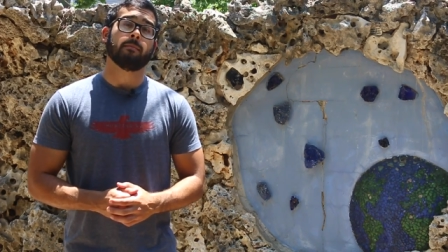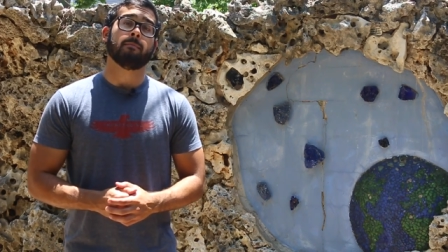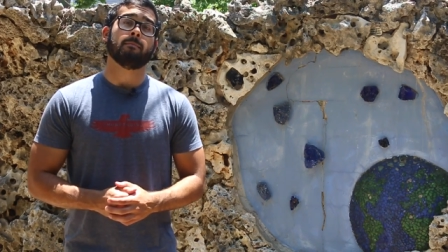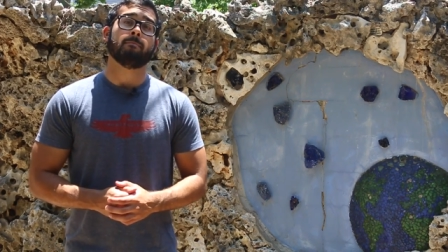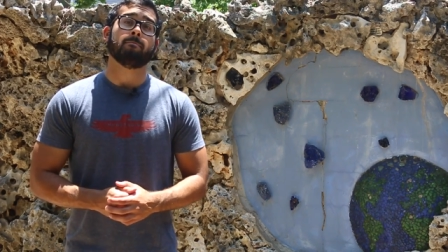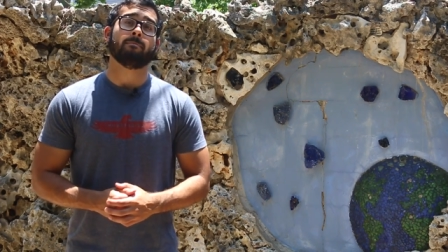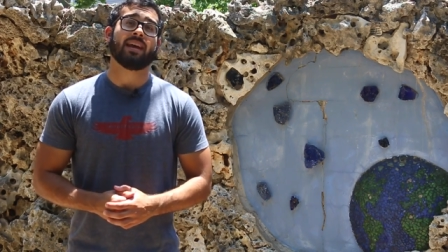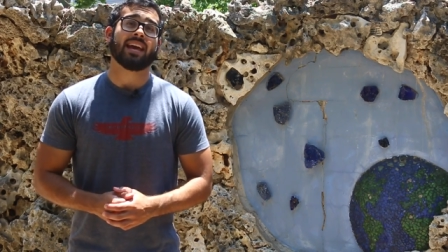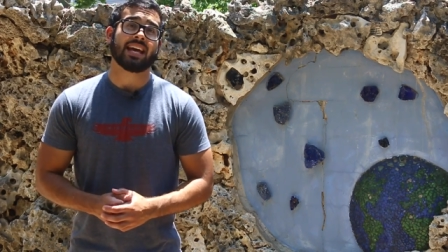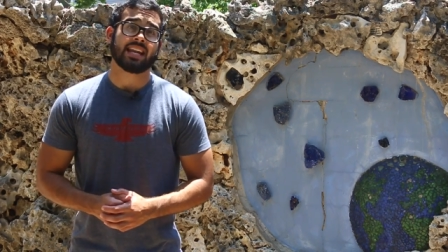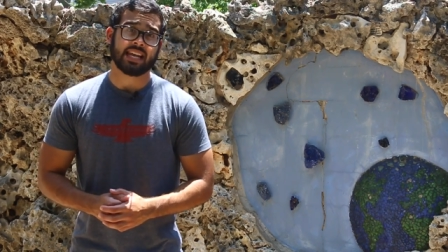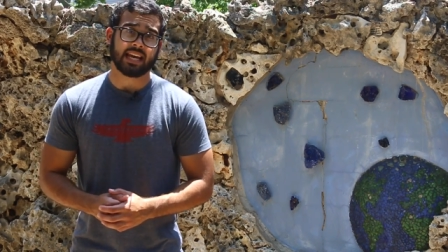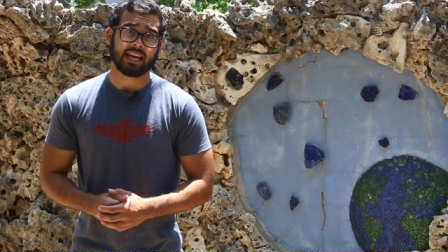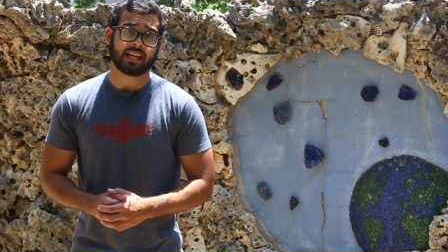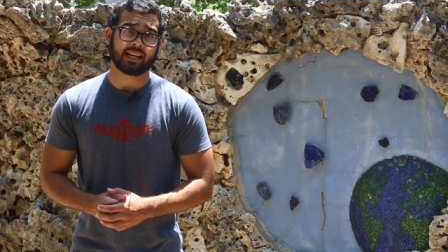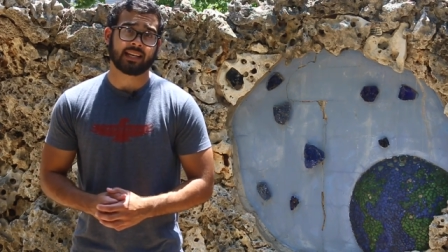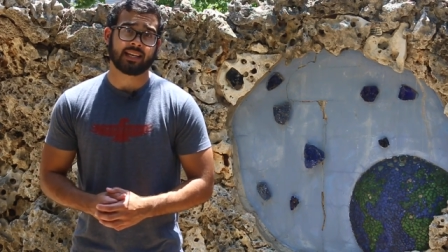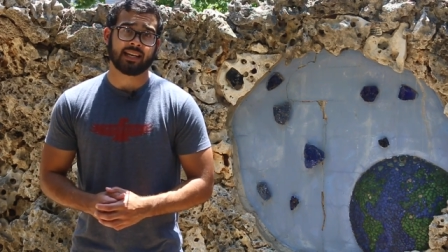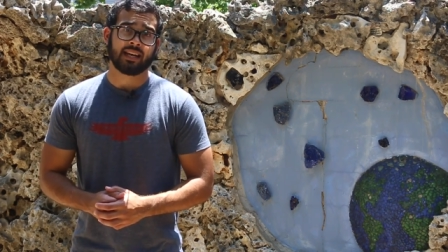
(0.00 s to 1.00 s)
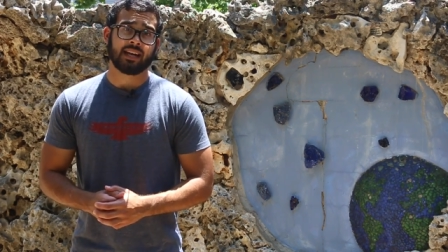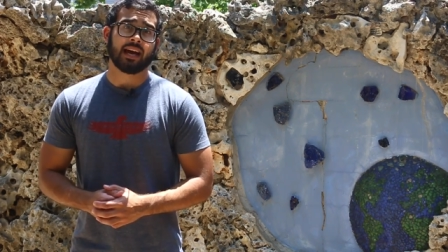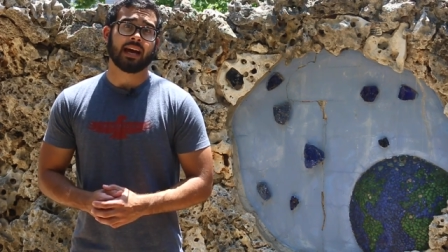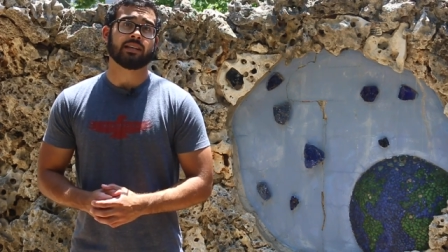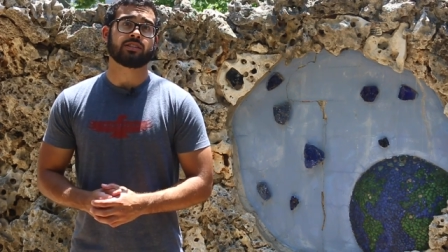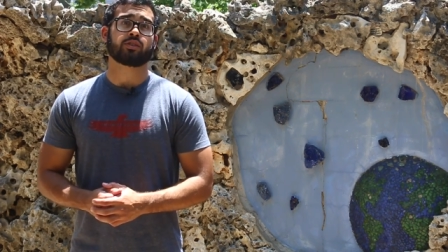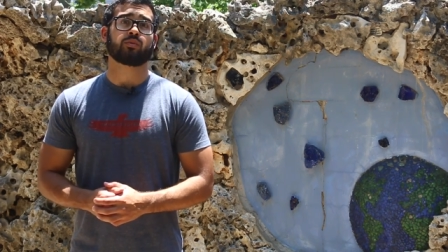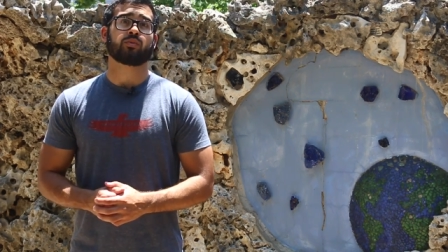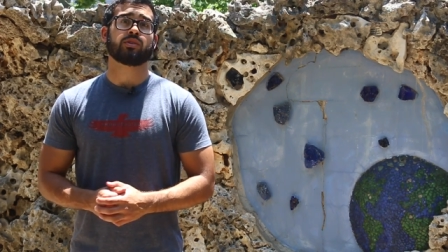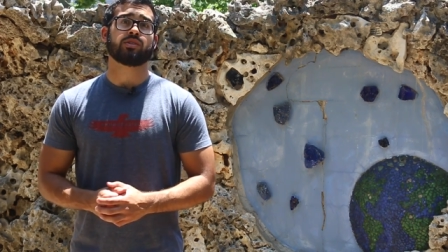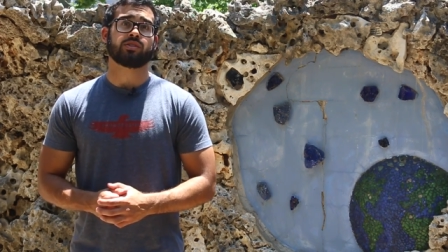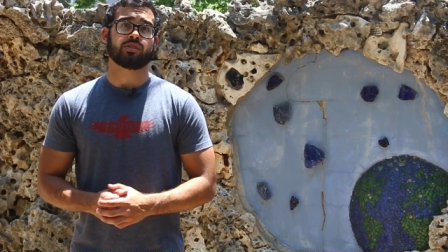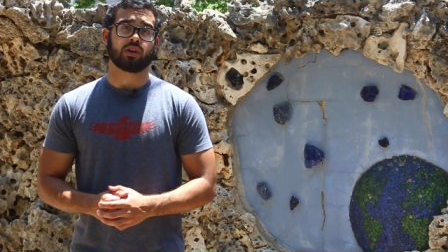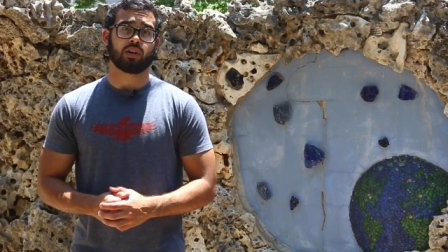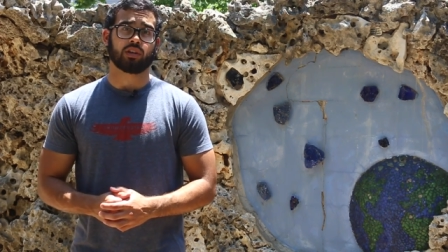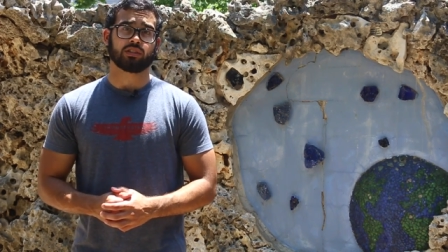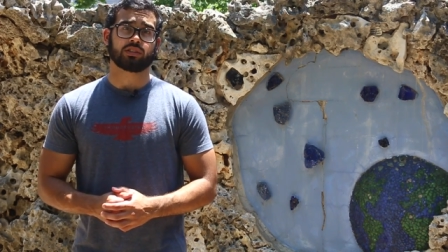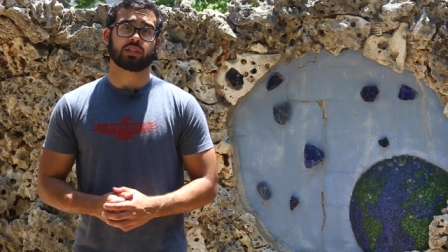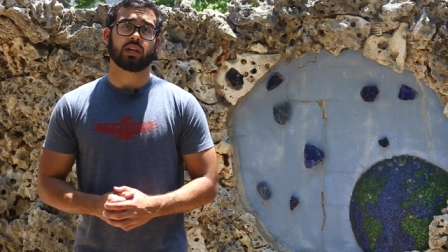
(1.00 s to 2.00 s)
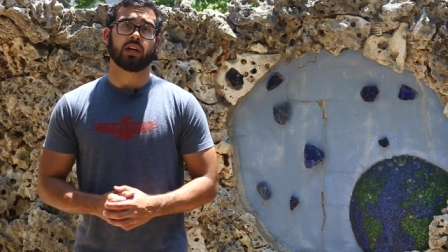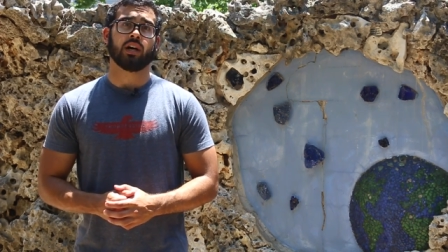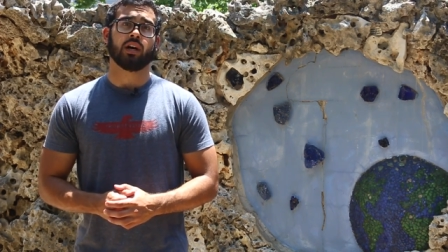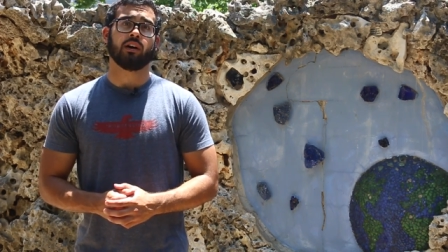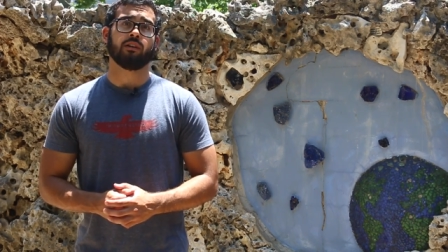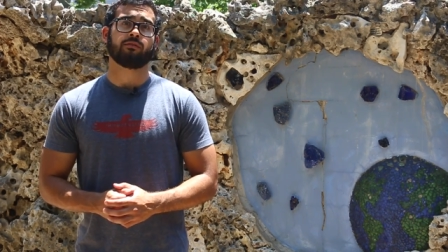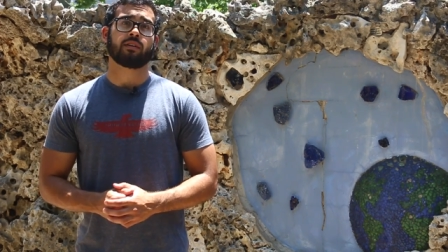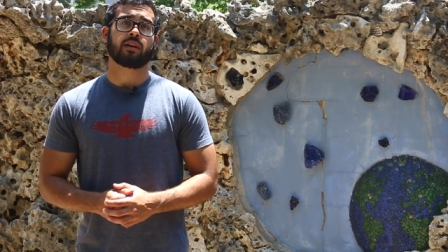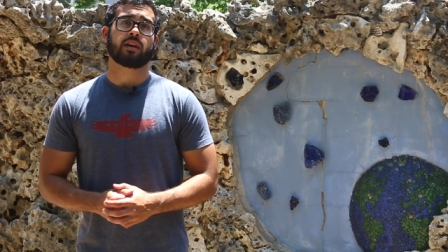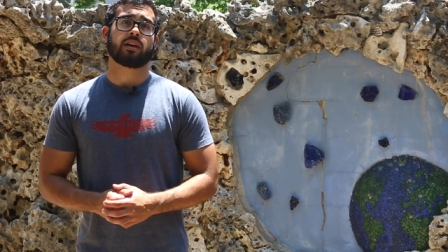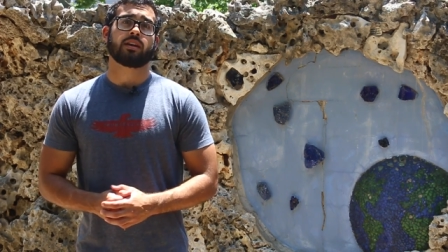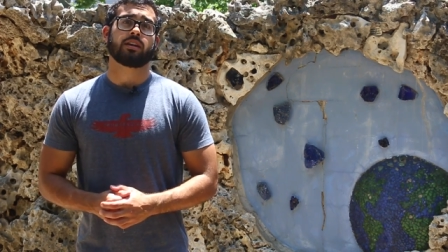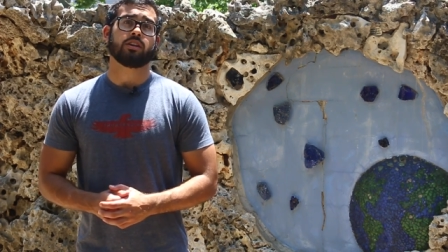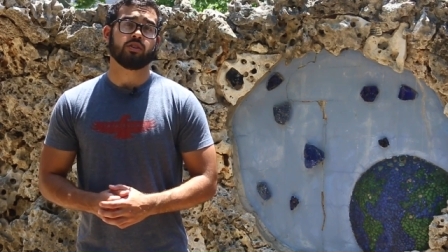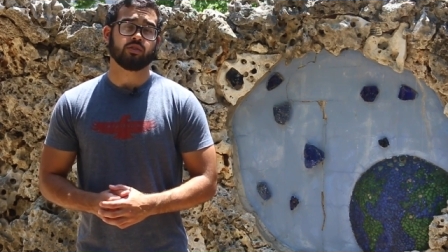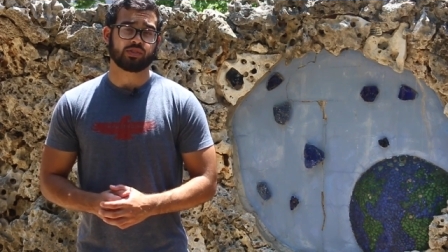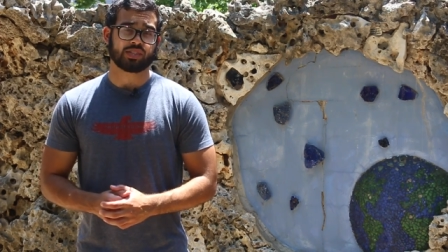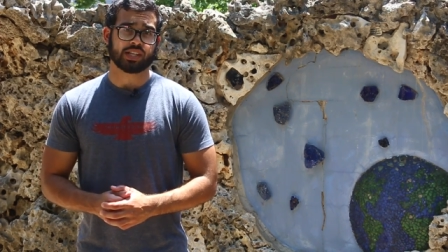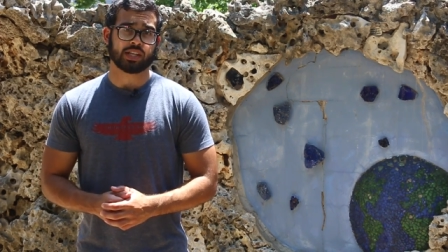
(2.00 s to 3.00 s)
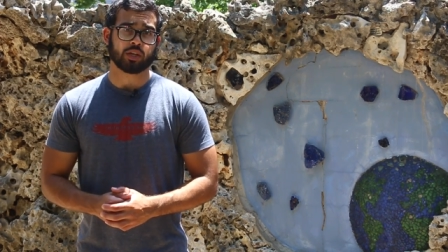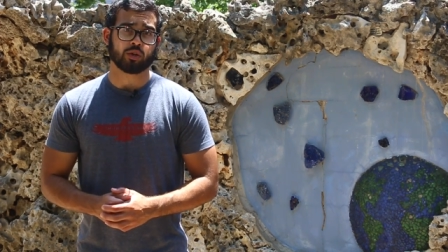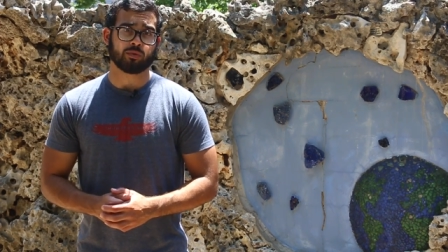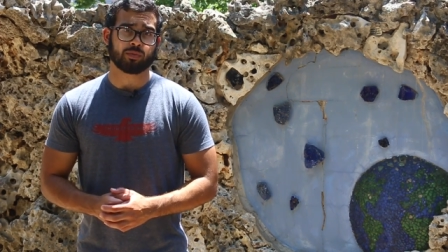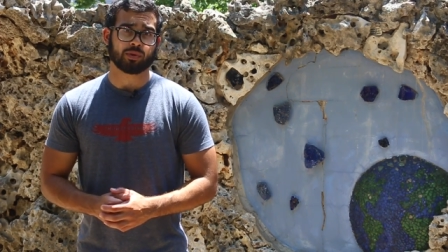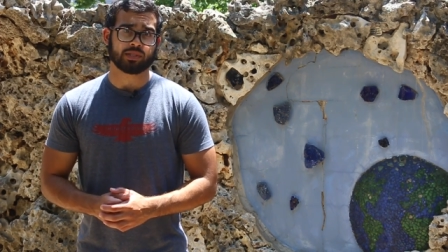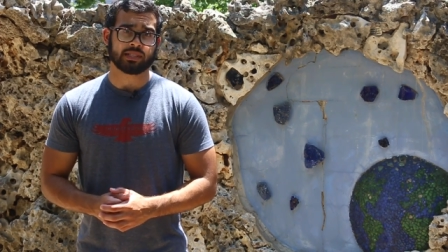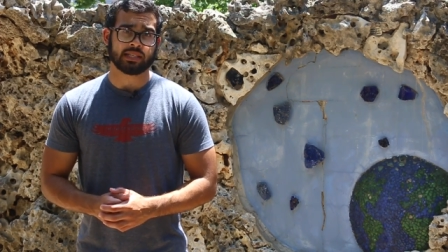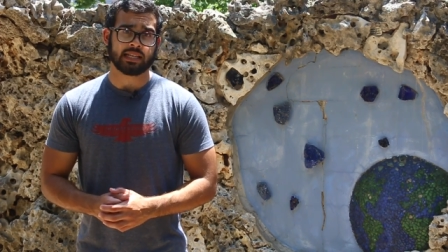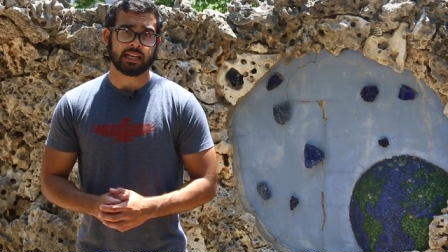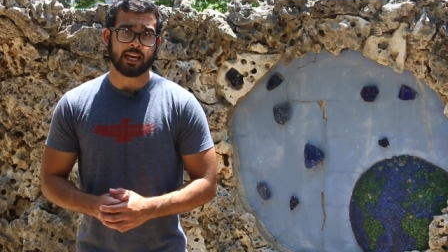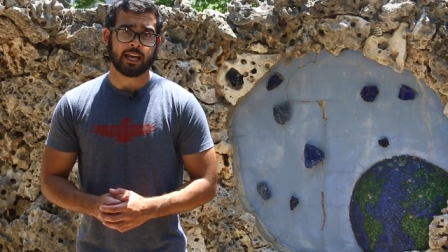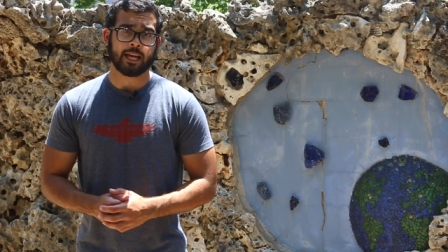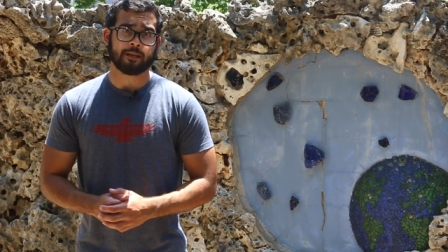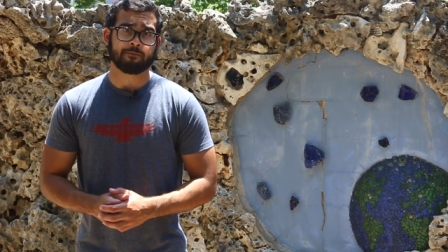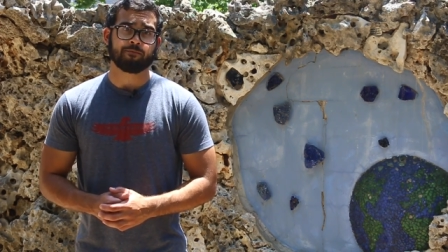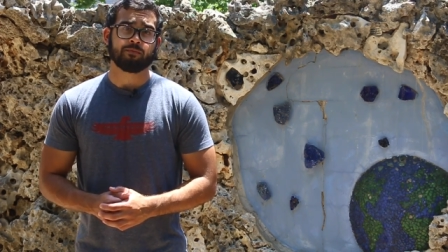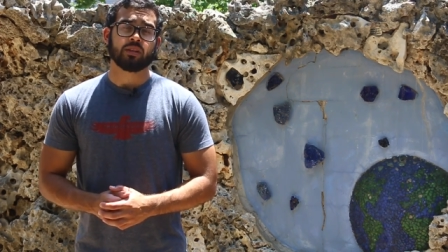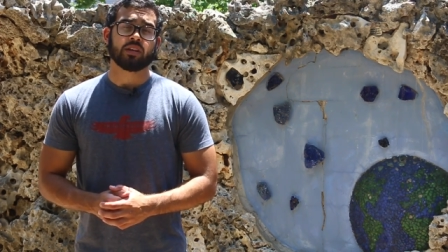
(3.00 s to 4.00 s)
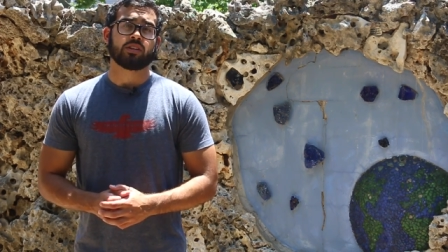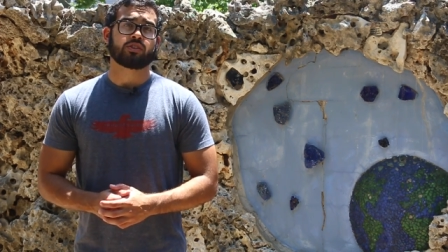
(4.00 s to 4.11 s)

manic as a result of using Huperzine A.